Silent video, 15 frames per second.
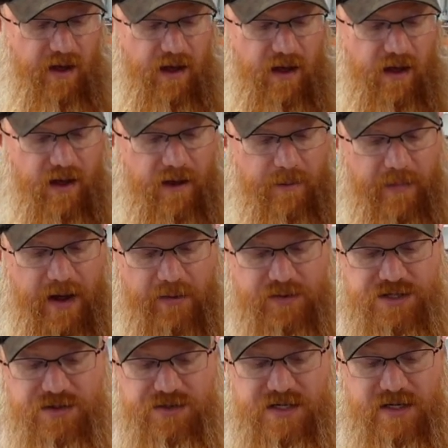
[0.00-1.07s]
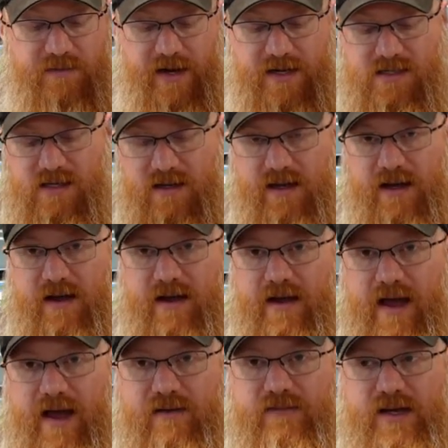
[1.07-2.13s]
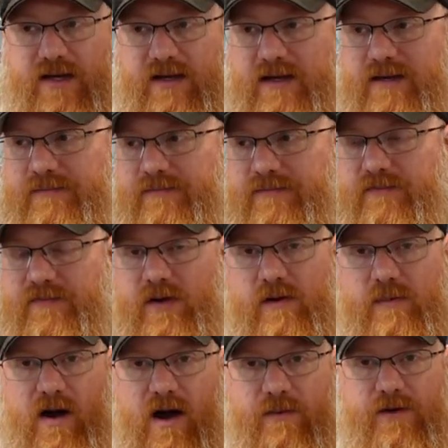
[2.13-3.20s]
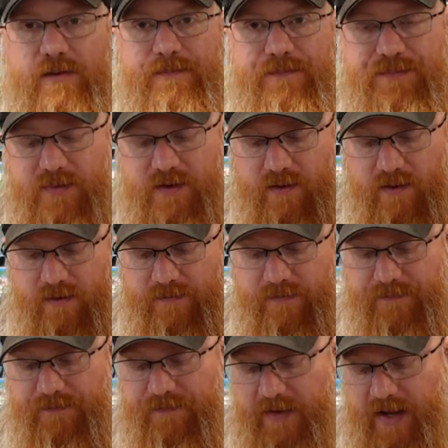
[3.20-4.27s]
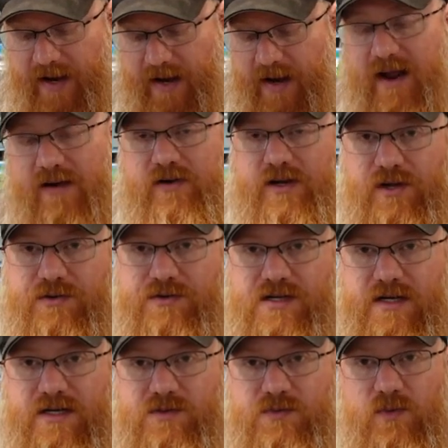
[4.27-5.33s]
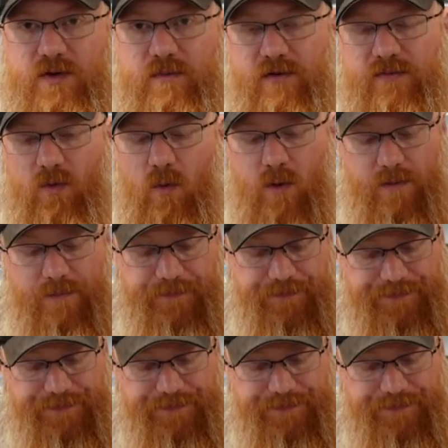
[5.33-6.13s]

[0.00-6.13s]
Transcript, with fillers: I was using basically a heavy filler primer, and I never used this one before,